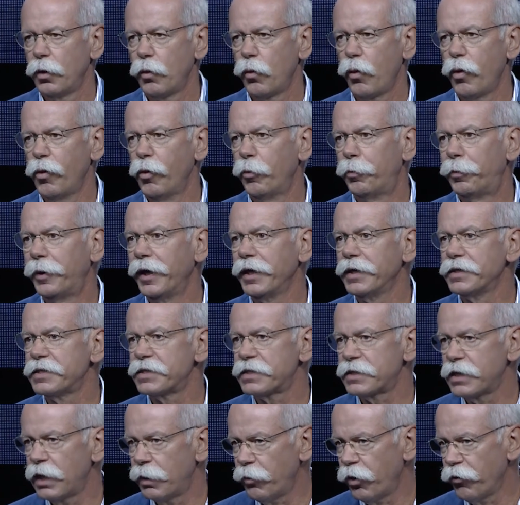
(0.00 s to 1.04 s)
We will bring
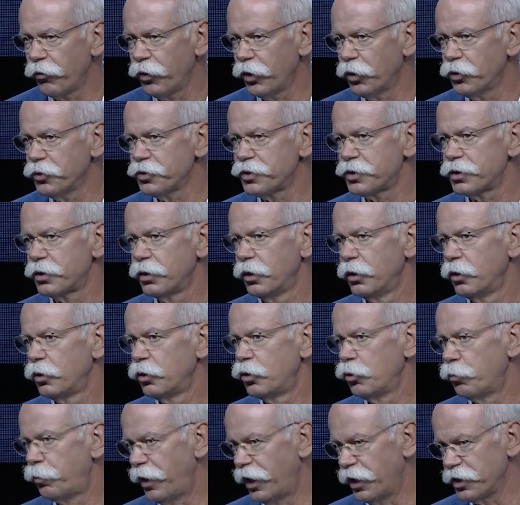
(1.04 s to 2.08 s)
some of those to
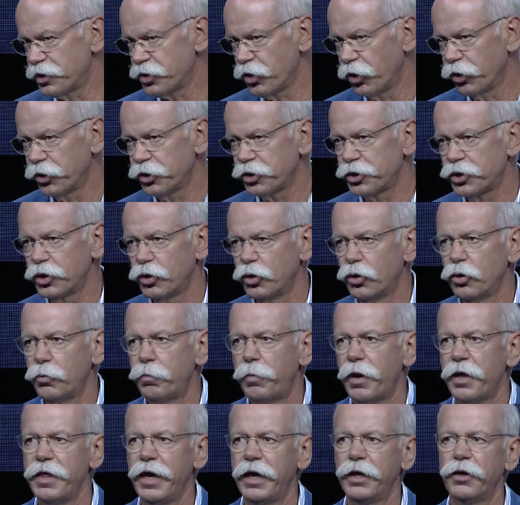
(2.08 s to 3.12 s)
Paris Auto Show
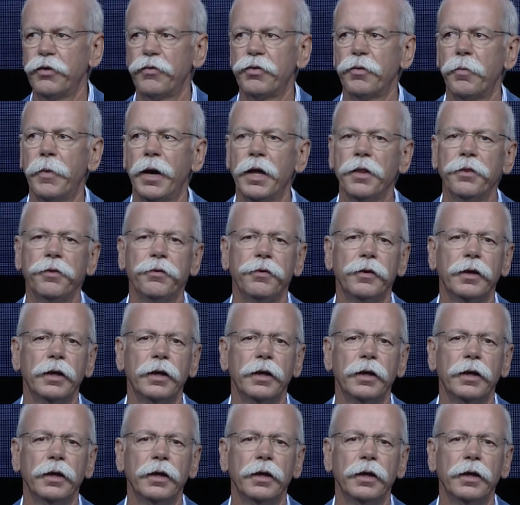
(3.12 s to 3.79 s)
by the end of the month,